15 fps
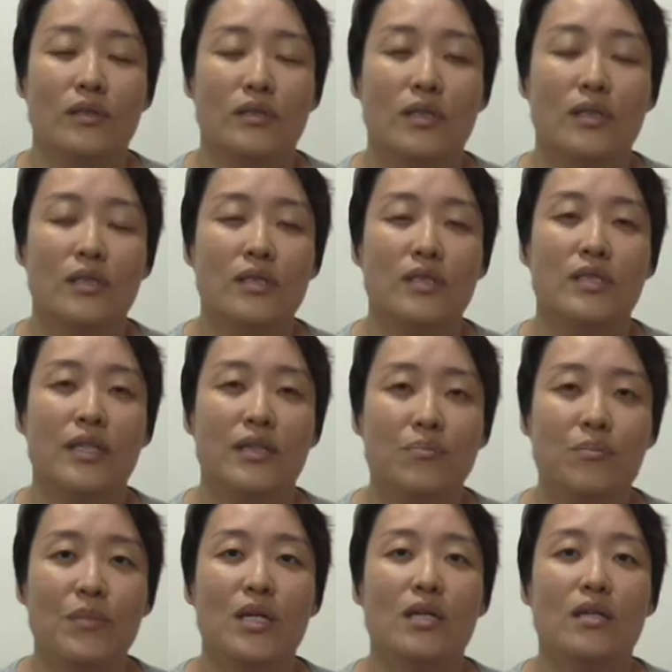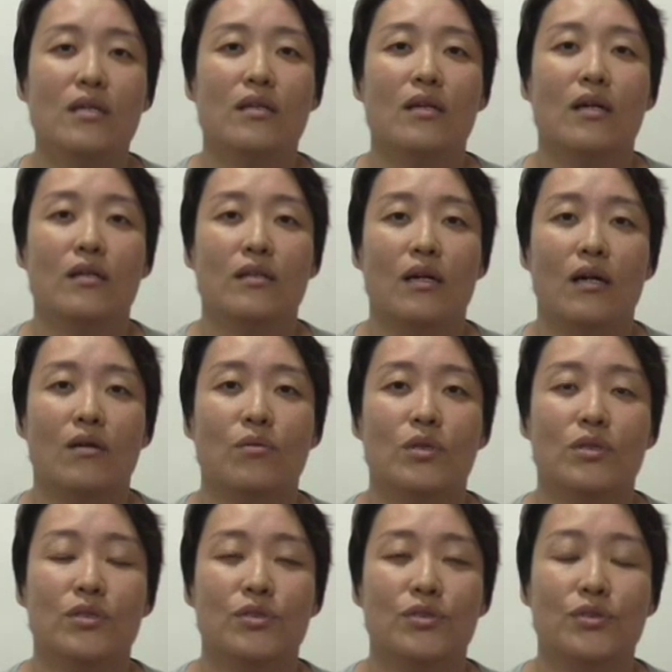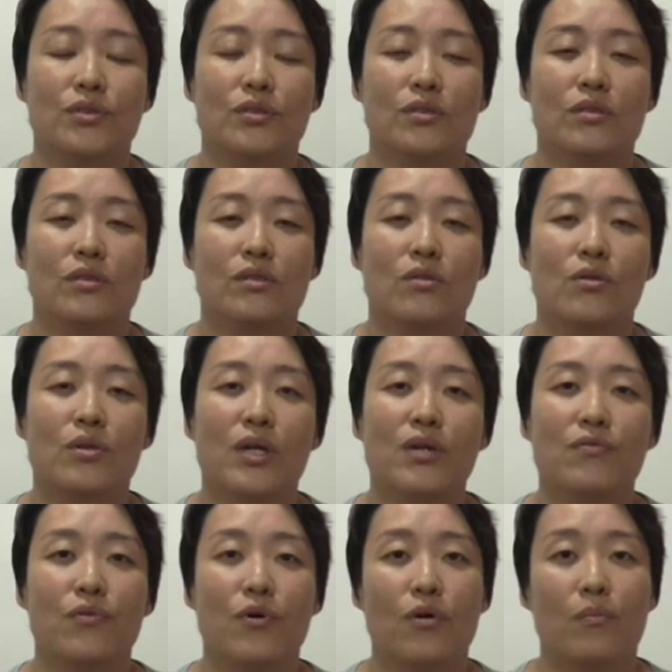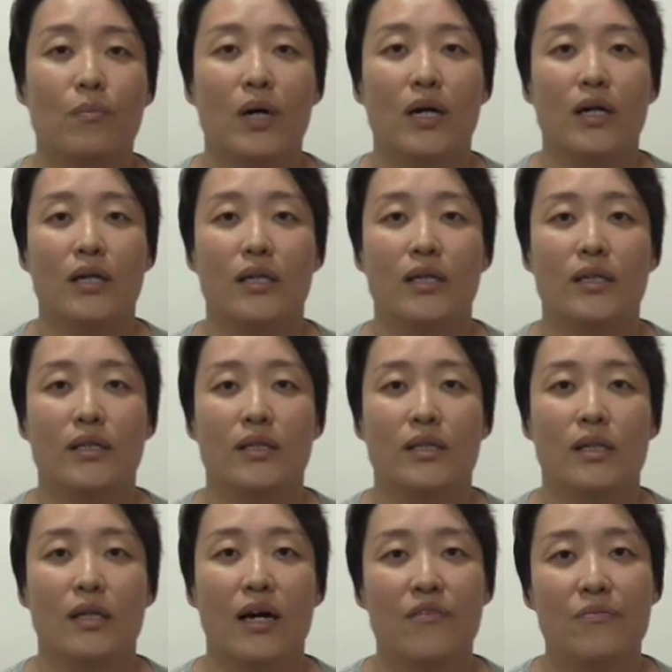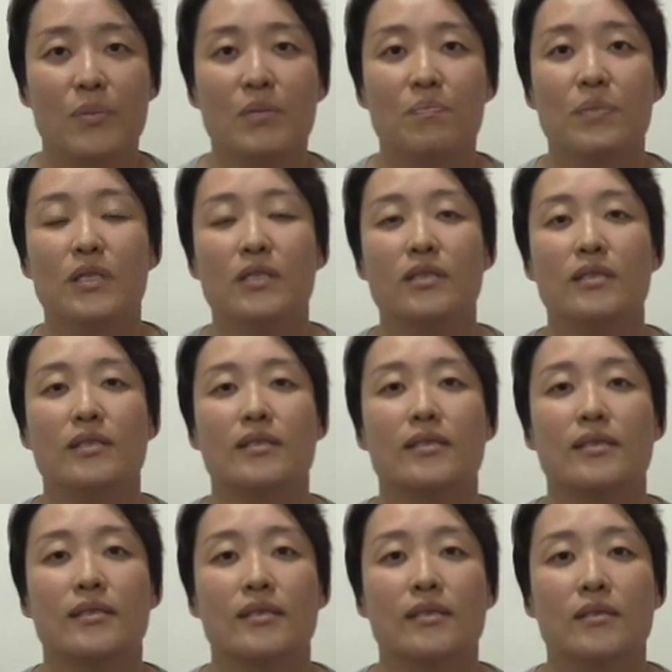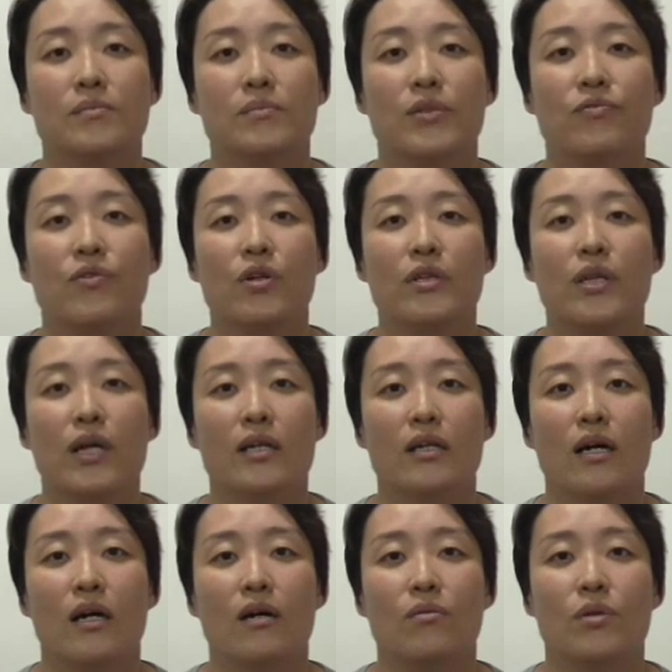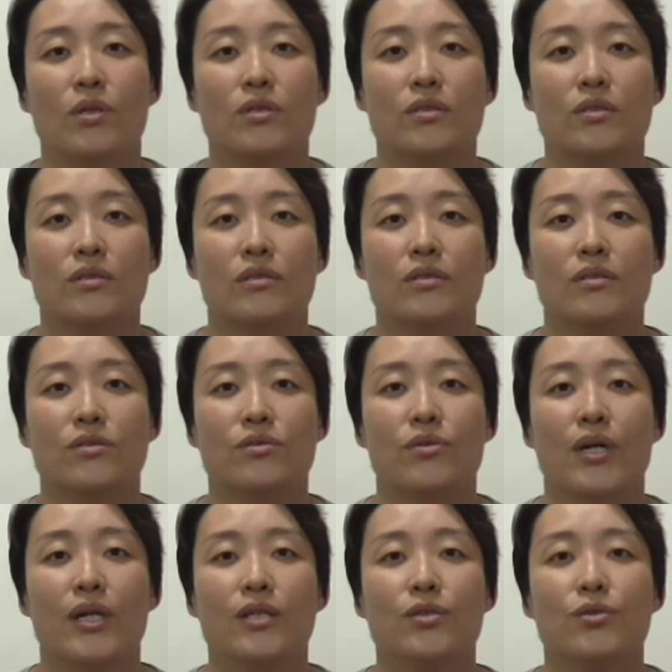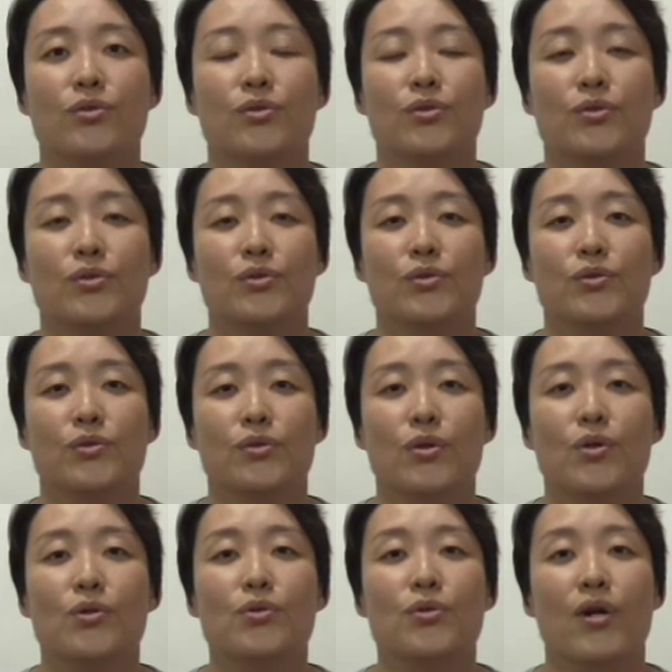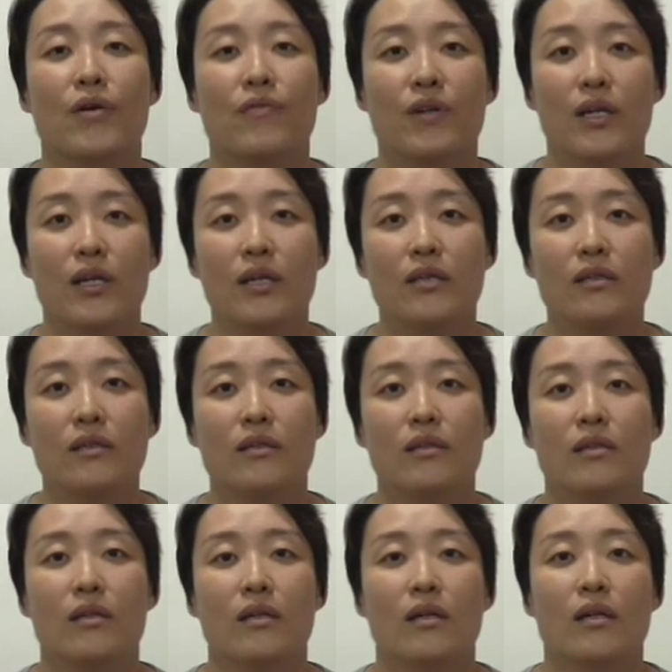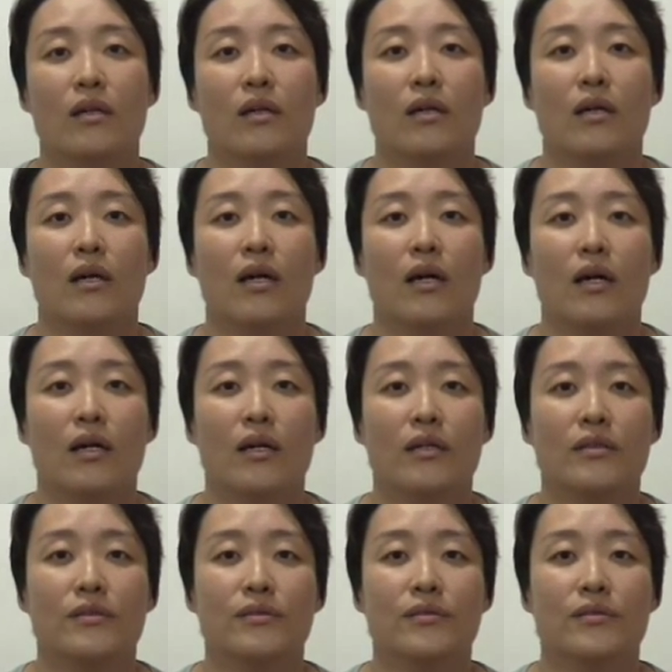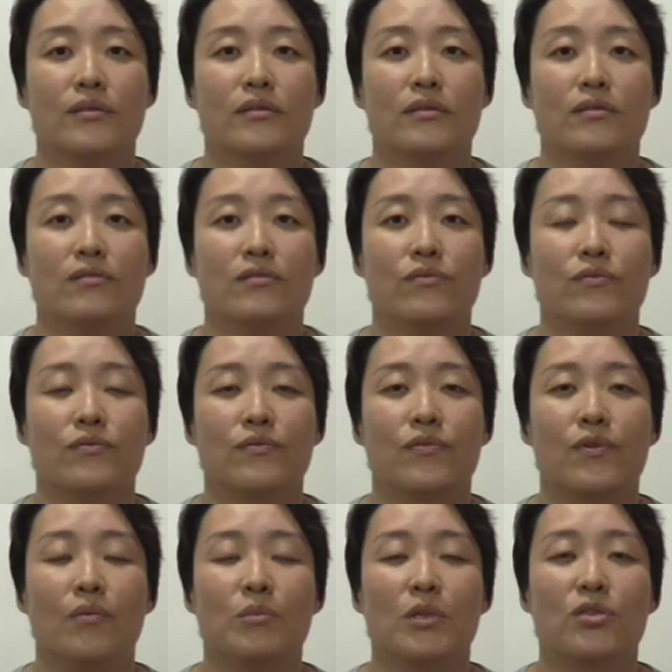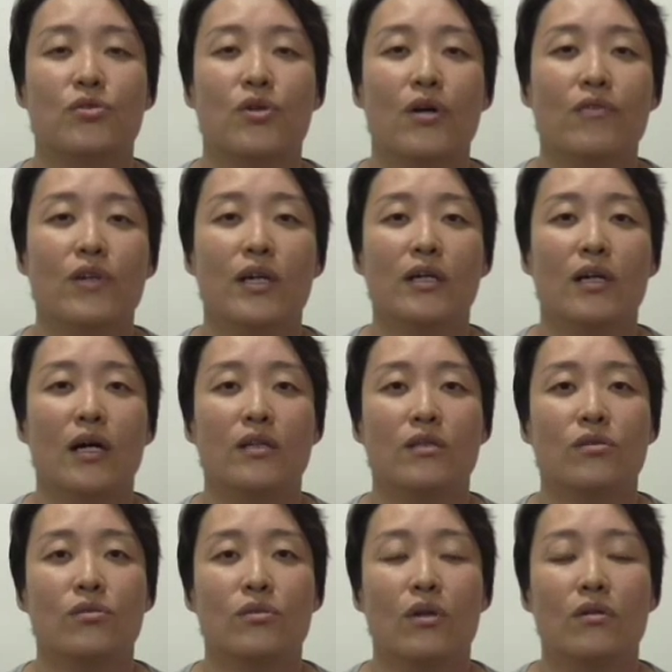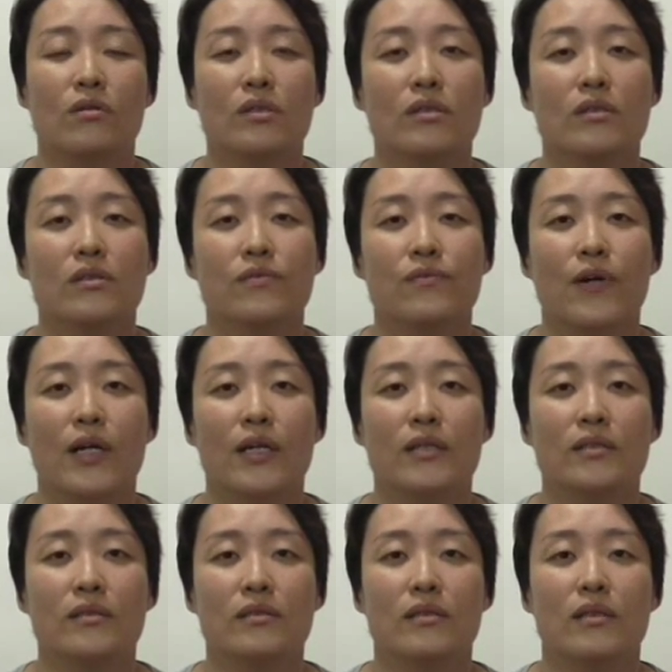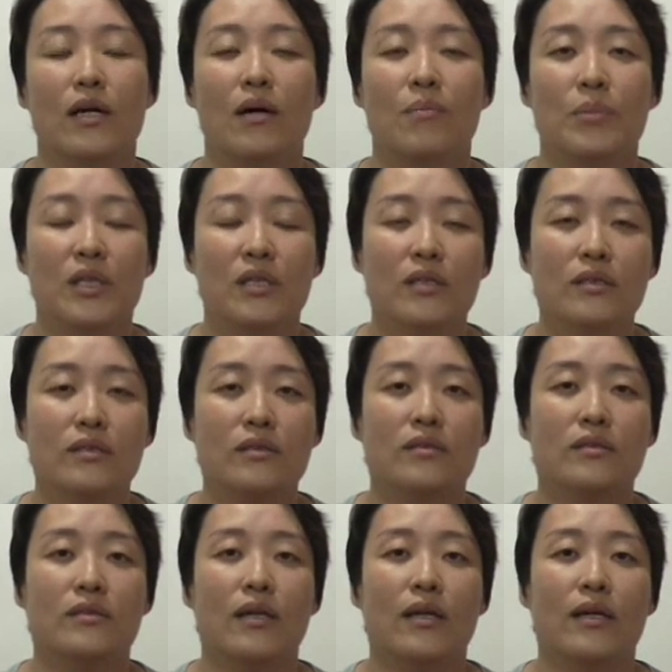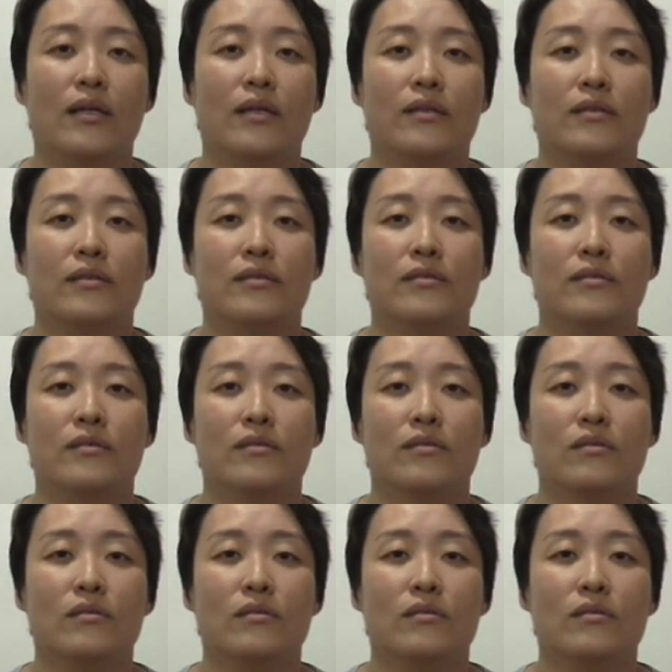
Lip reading: the urge in me that I was looking for my life purpose. Before that, I was trying to go traveling. And from the traveling, I no longer find the happiness and